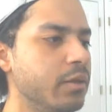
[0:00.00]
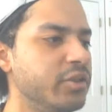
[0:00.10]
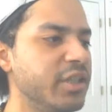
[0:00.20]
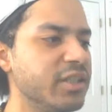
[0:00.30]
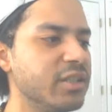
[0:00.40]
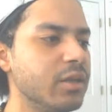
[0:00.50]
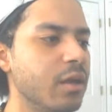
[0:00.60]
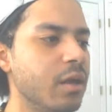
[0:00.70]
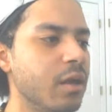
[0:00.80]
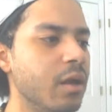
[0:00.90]
just
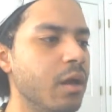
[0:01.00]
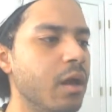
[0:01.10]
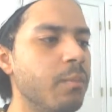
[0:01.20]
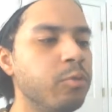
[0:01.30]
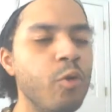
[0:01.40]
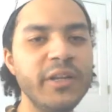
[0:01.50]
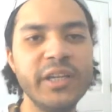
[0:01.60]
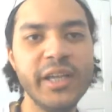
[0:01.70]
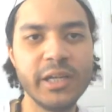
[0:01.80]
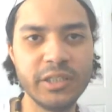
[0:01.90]
a ploy
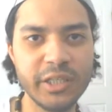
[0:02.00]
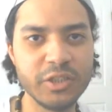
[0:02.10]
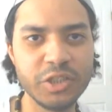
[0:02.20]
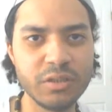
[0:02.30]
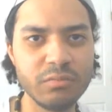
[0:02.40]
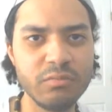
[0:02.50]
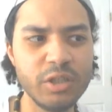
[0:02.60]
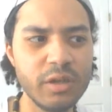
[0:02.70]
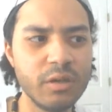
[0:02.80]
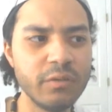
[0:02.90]
to get attention.
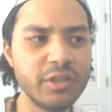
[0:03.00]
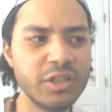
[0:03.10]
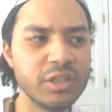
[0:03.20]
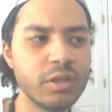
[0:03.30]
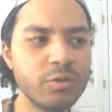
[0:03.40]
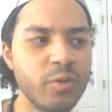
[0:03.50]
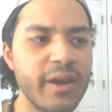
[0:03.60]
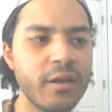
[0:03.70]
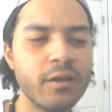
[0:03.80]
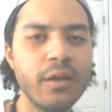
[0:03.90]
You know, it's just her
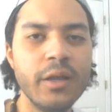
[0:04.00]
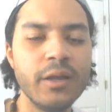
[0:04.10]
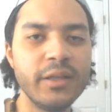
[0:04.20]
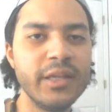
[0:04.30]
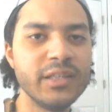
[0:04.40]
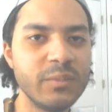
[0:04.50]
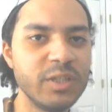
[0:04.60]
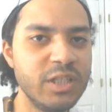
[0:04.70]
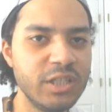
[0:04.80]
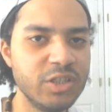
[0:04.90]
trying to get some
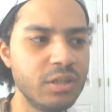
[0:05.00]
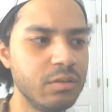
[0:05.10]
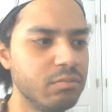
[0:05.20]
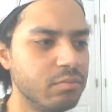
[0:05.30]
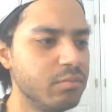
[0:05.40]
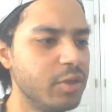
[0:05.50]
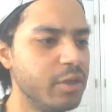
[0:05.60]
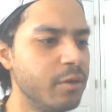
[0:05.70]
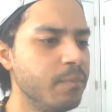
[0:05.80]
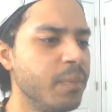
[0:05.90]
attention,
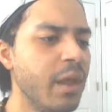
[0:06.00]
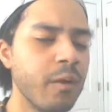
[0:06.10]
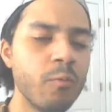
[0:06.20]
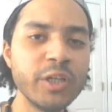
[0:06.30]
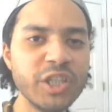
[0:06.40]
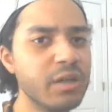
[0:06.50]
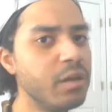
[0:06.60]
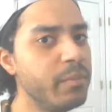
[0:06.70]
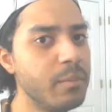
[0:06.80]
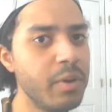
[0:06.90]
you know, which it
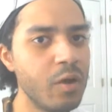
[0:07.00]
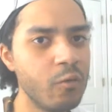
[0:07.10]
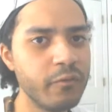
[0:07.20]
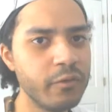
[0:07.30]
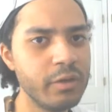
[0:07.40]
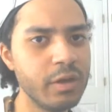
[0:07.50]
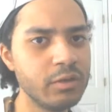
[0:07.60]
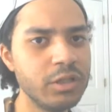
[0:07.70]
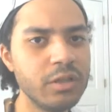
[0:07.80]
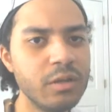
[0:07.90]
could be both. You
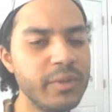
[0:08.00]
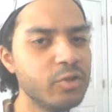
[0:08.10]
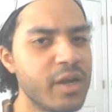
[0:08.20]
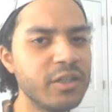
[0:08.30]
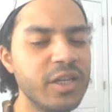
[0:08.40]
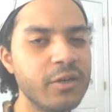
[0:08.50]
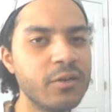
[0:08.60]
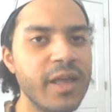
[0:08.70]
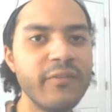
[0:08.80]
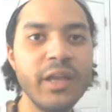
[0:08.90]
know, she could be trying to take
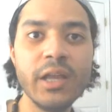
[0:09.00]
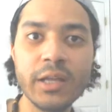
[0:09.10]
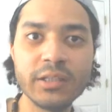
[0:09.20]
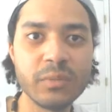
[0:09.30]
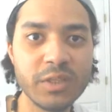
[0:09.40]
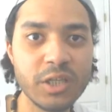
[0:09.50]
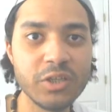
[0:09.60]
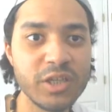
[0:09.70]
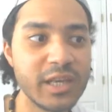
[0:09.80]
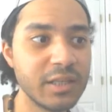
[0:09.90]
her life and get some
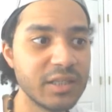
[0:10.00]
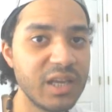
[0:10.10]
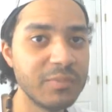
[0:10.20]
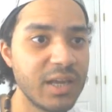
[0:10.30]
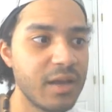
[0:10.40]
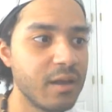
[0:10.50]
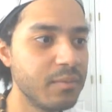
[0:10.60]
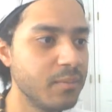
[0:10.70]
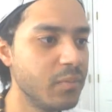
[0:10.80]
attention at the same time.